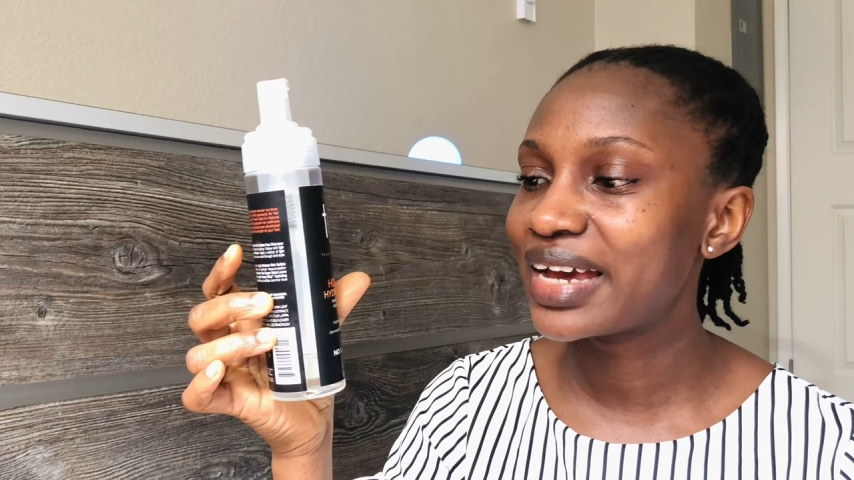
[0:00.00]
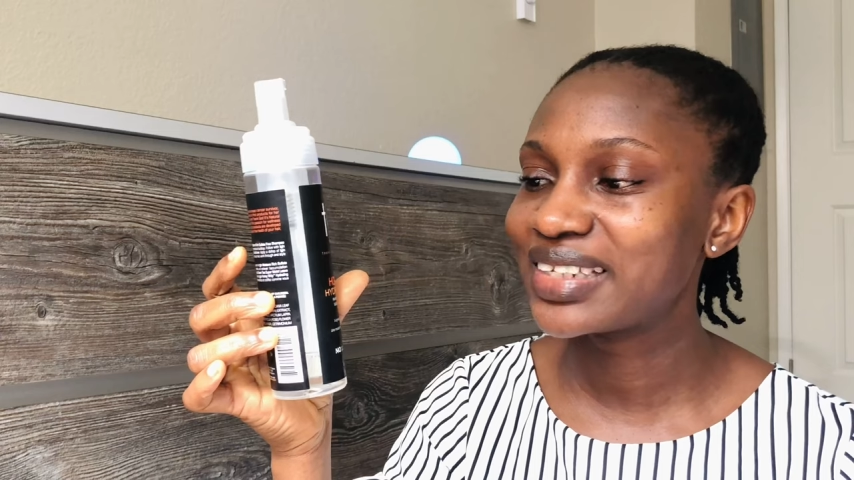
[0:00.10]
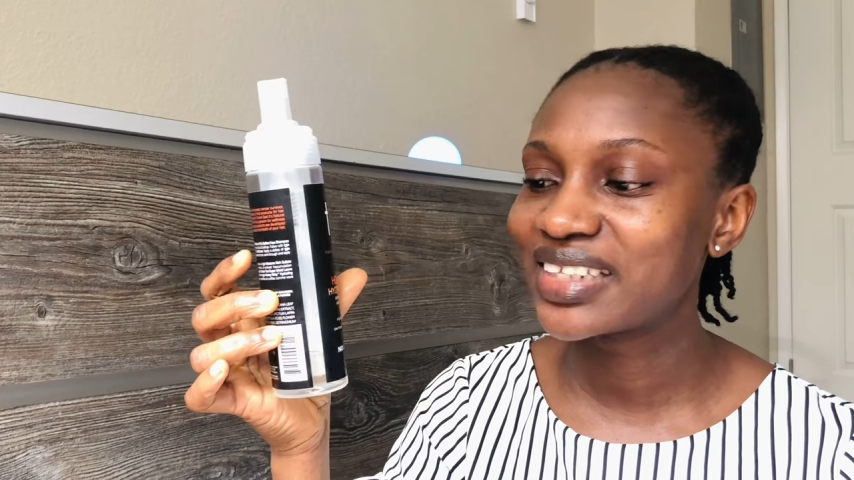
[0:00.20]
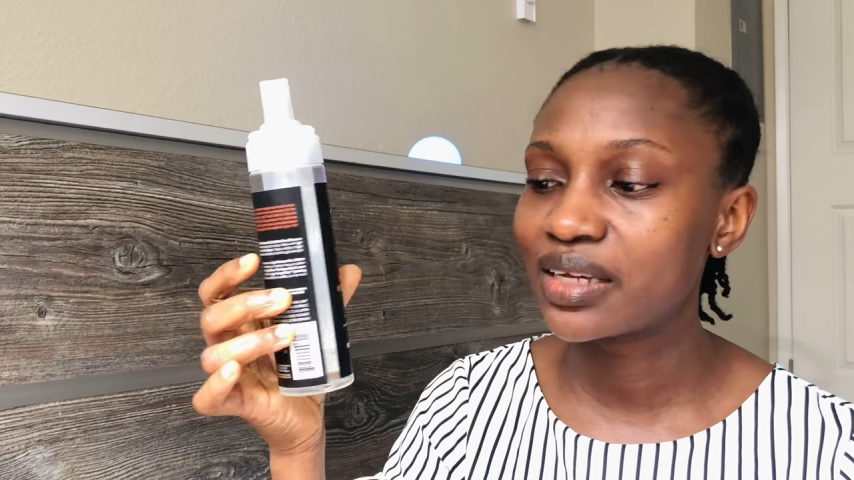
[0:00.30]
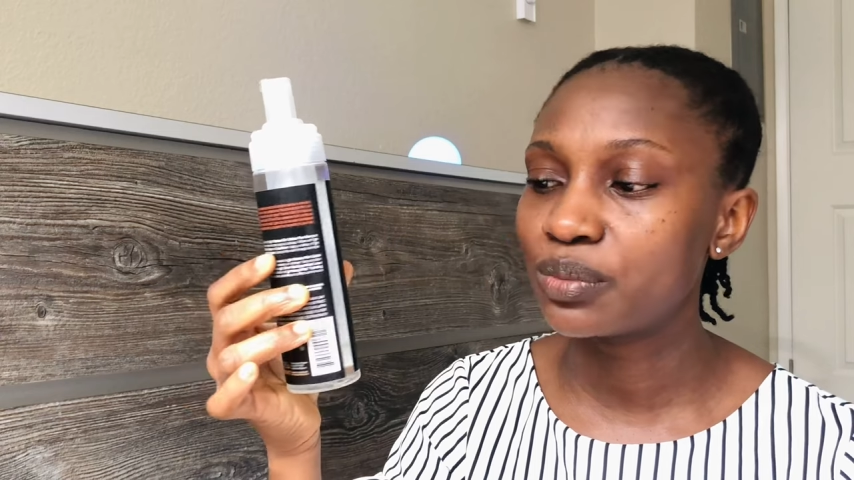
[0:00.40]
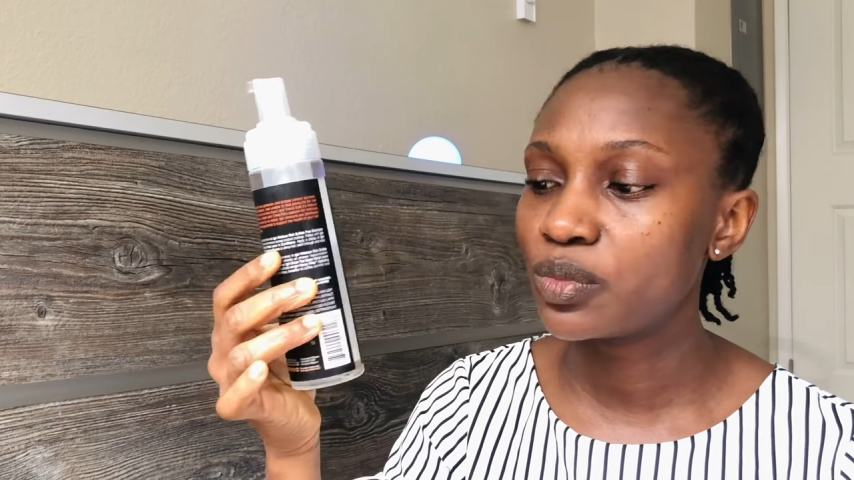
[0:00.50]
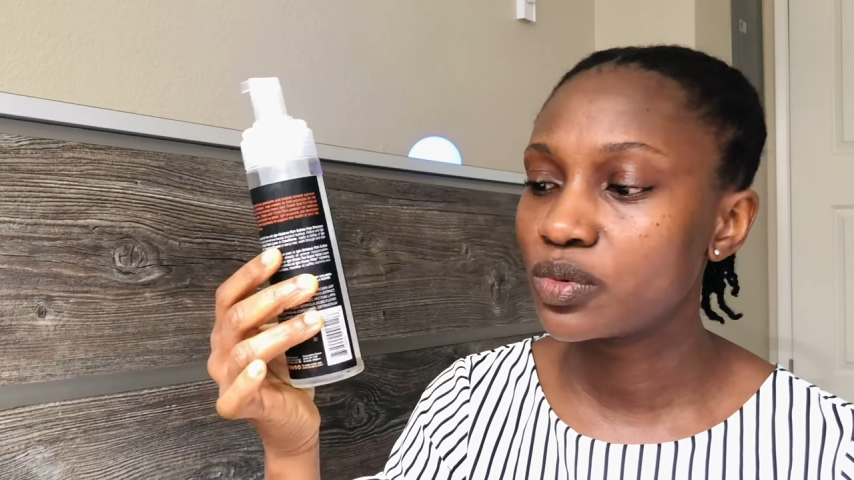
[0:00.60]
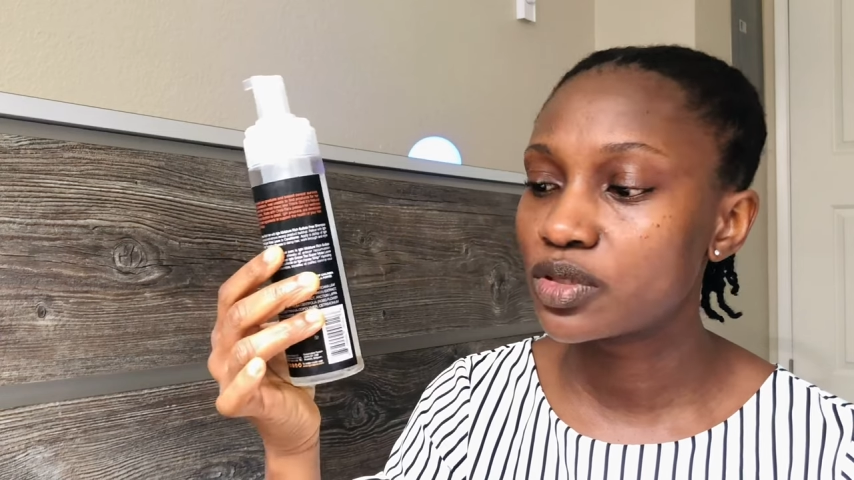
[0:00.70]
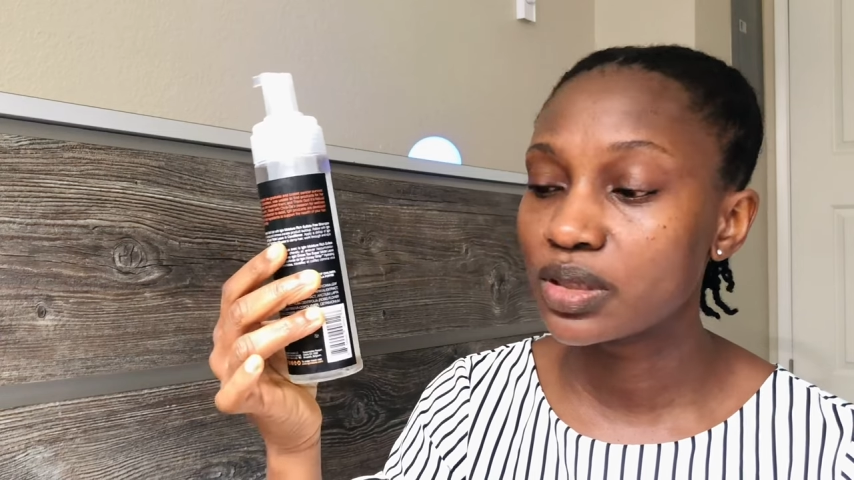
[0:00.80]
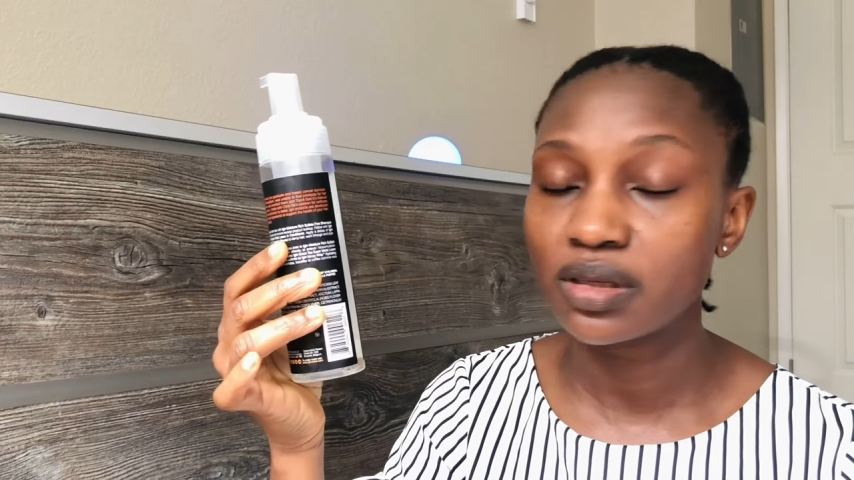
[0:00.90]
another
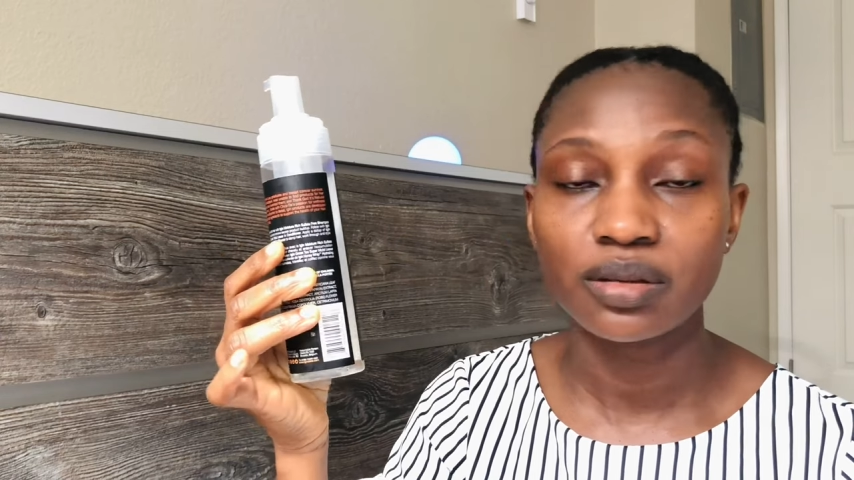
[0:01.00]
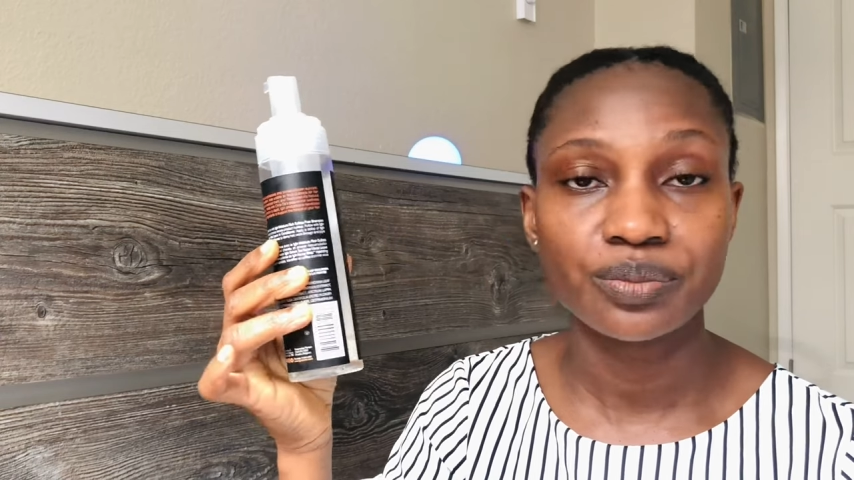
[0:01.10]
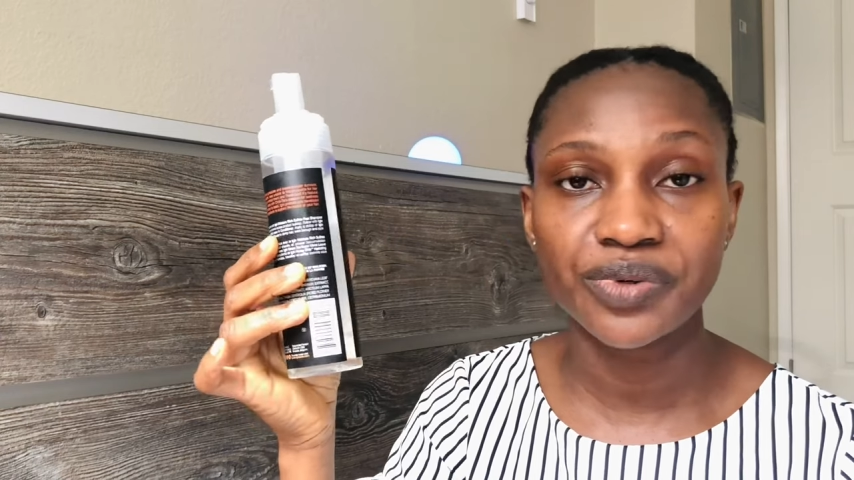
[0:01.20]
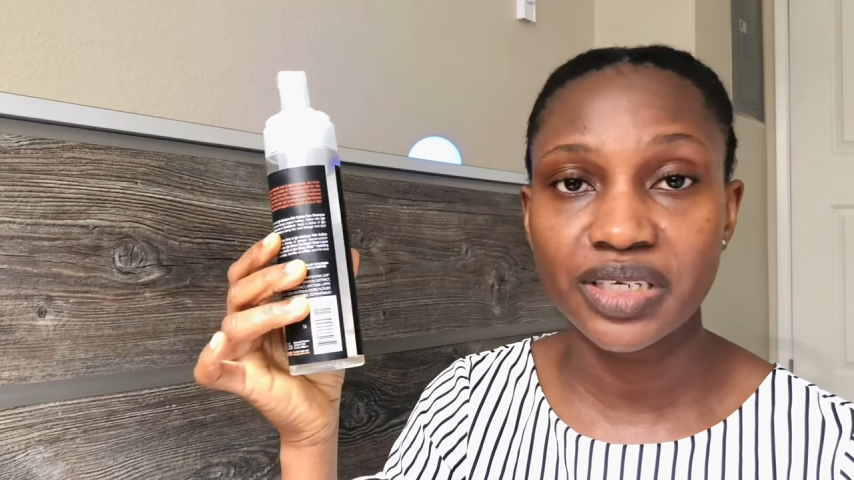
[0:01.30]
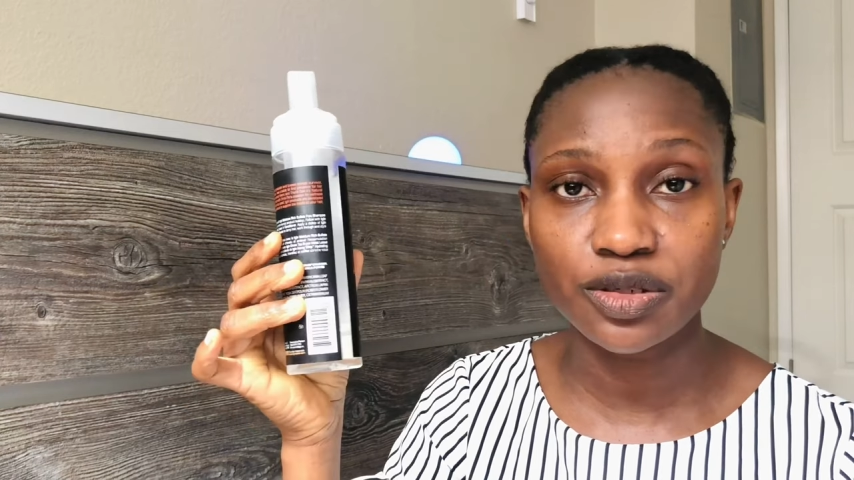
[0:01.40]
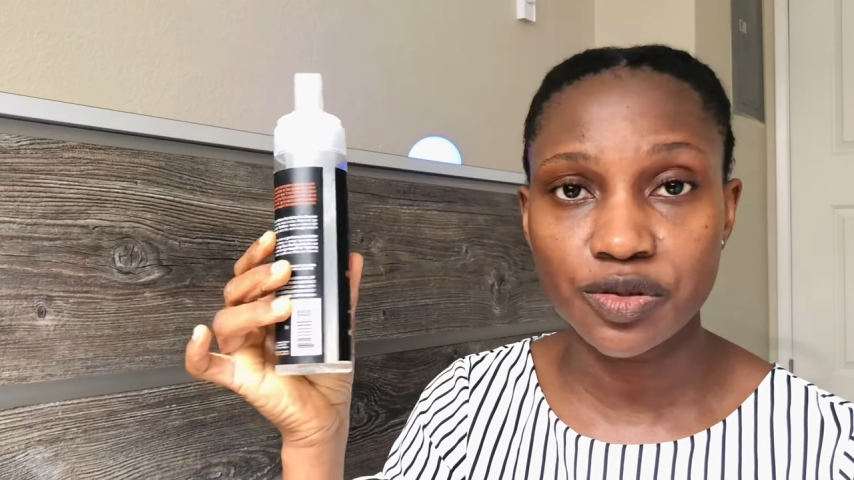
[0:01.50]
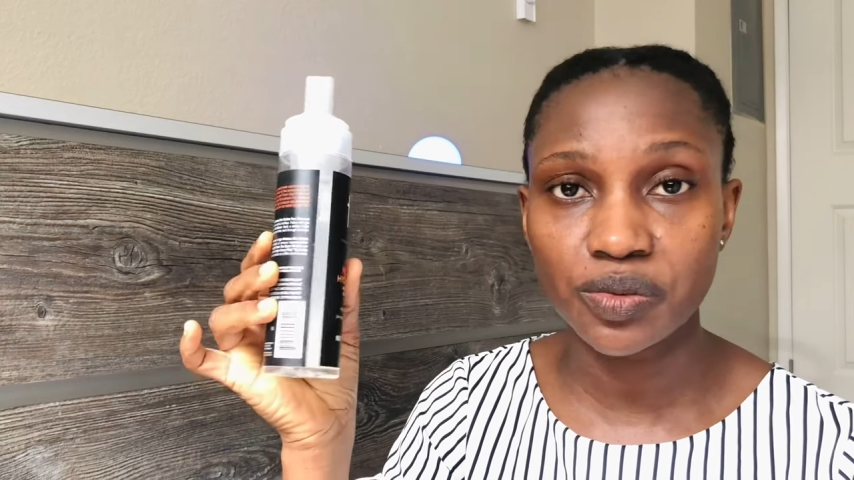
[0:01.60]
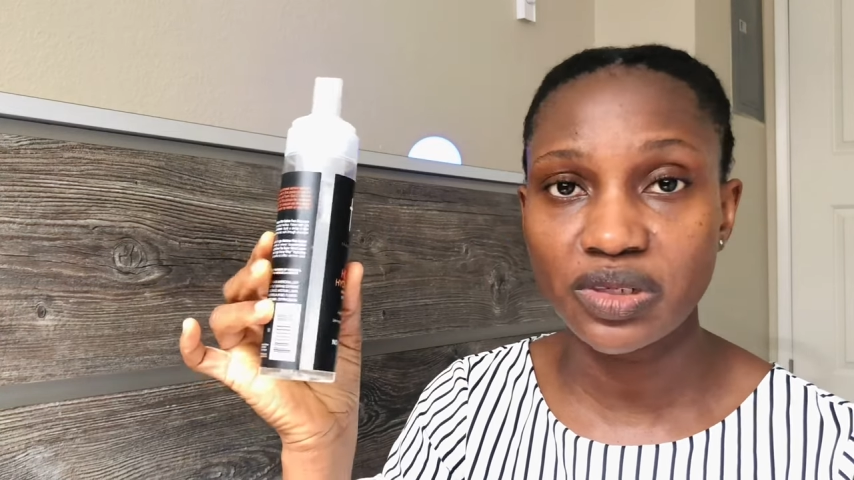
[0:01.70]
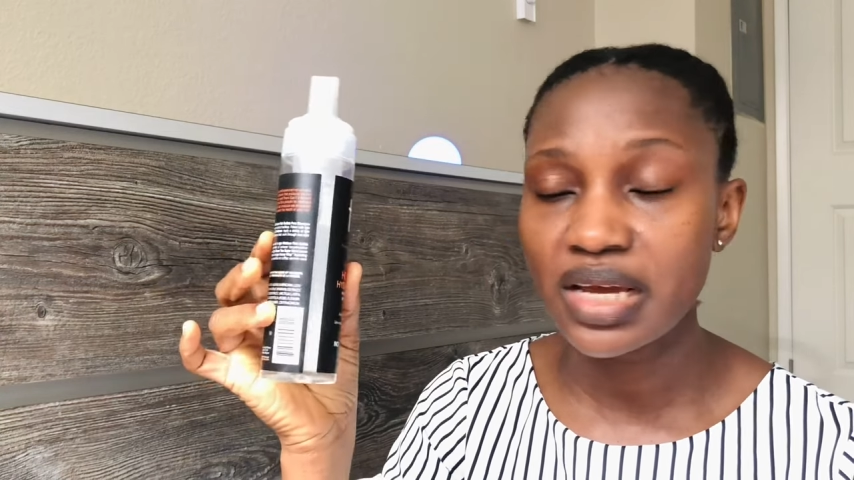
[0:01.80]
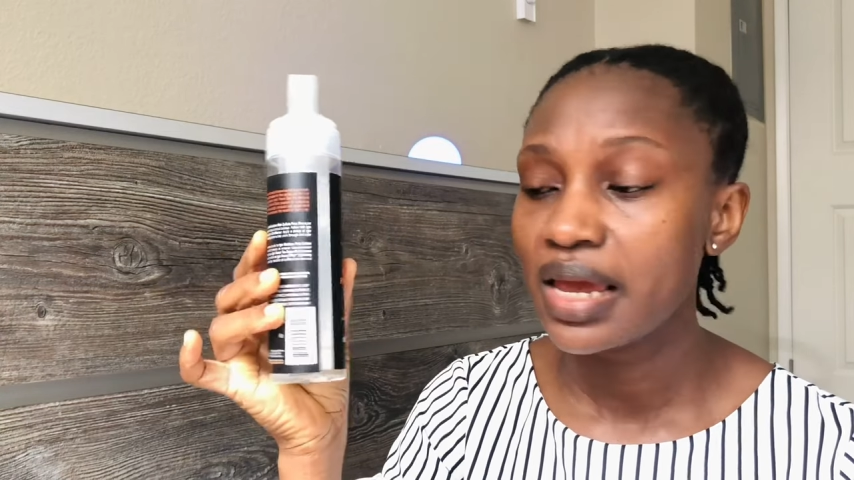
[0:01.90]
mousse pretty soon,